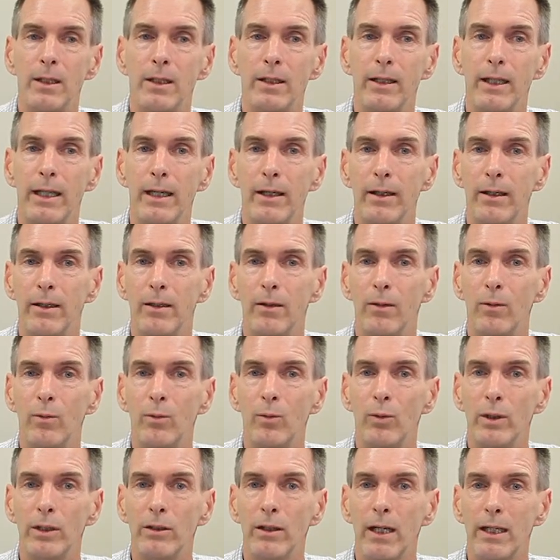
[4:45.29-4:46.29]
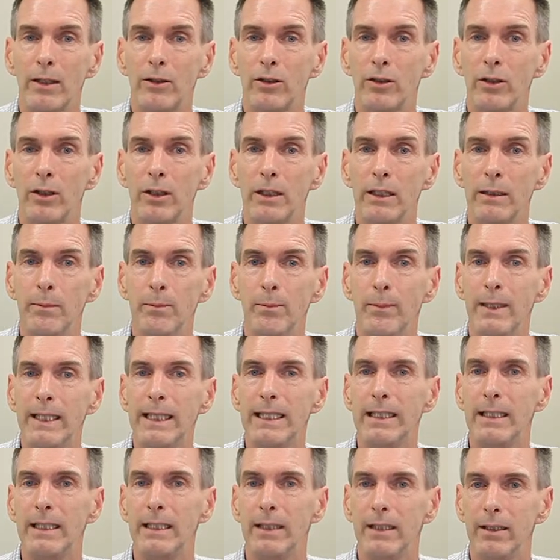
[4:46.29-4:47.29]
that we're actually
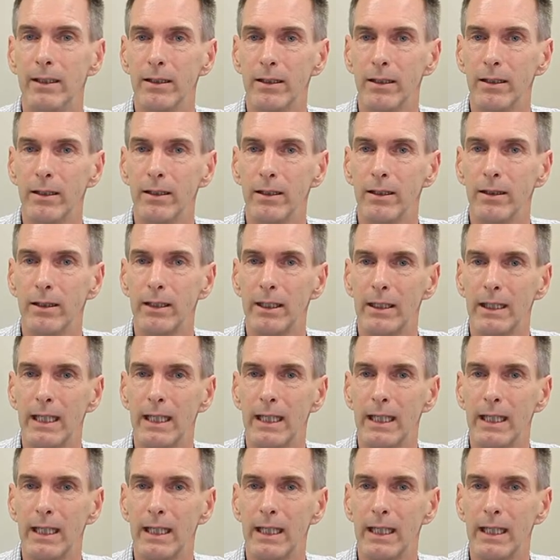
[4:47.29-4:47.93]
meeting the